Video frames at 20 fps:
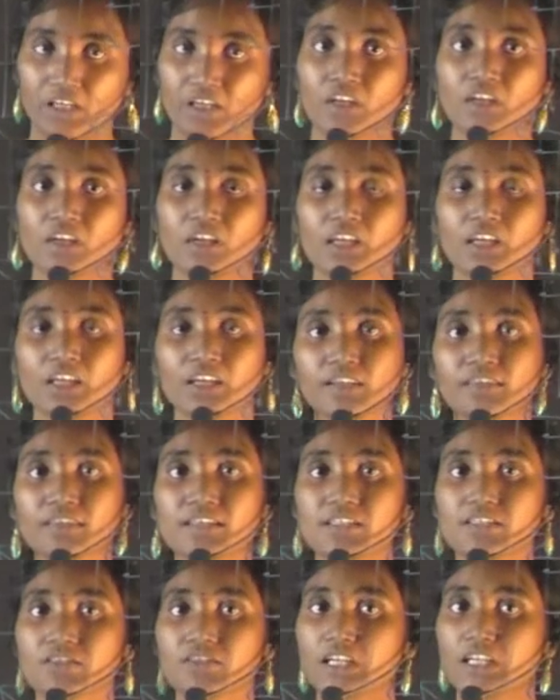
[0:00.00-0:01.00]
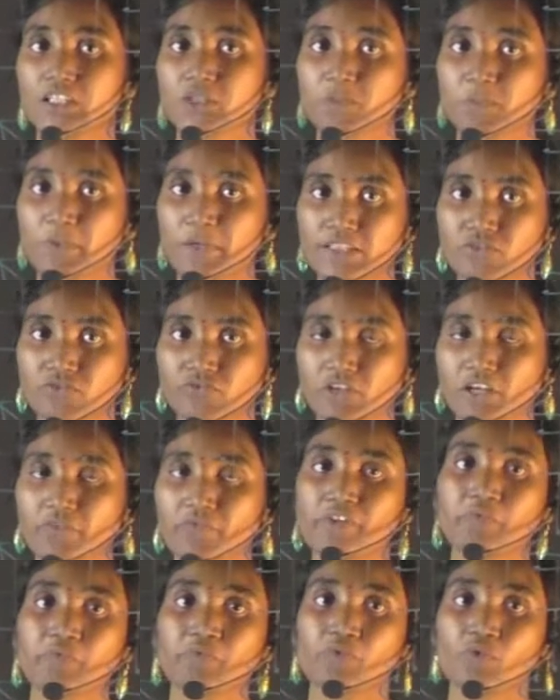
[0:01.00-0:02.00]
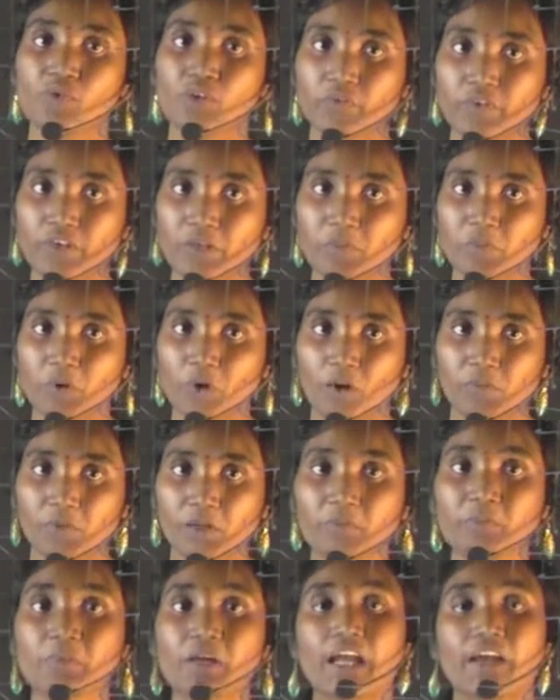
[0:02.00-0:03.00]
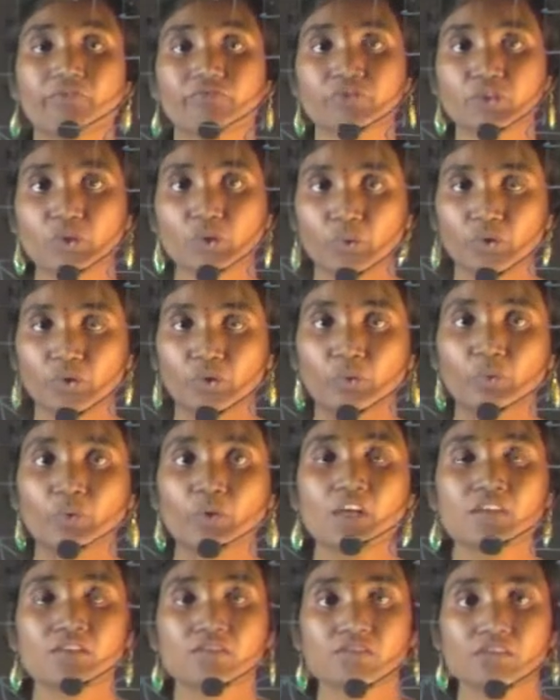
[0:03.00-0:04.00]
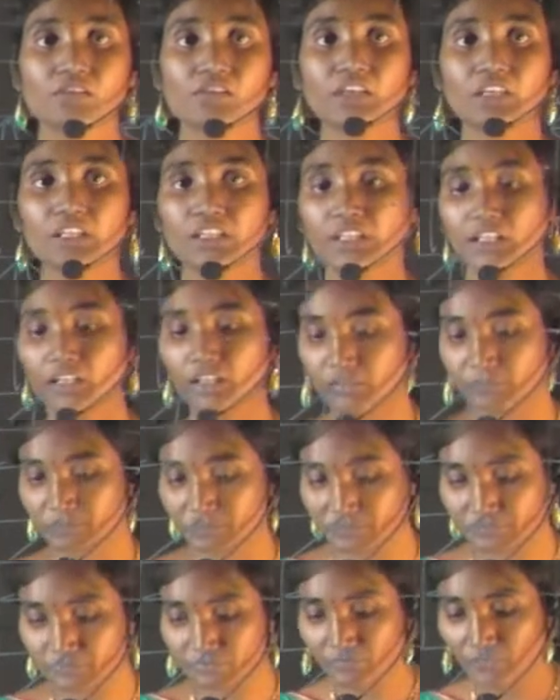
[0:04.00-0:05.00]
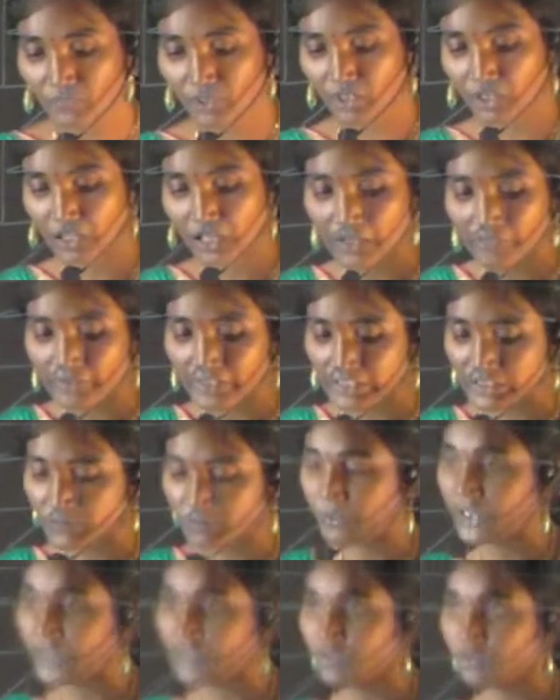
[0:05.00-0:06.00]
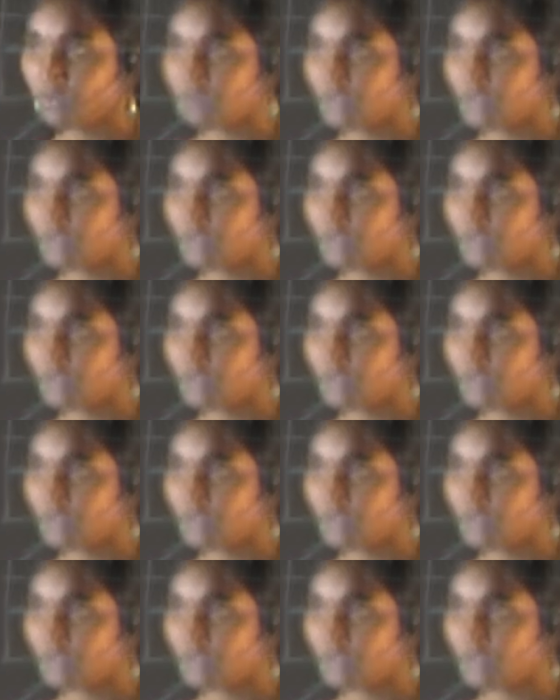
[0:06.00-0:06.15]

Here the state space tree for 4 queen problem I have shown you. So here I have explained you that,